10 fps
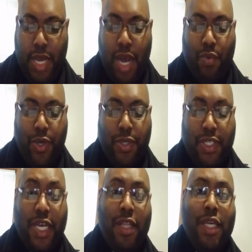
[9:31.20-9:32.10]
I will
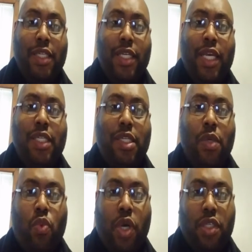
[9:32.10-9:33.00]
say this yes,
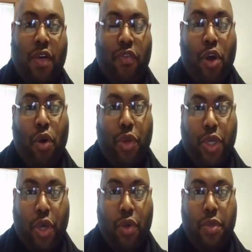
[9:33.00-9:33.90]
it was of the
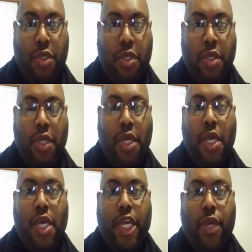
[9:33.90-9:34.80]
Holy Ghost,
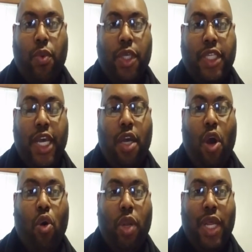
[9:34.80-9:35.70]
it was a
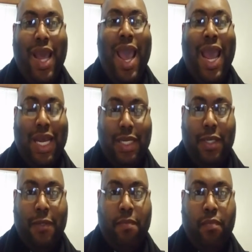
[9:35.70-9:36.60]
holy act.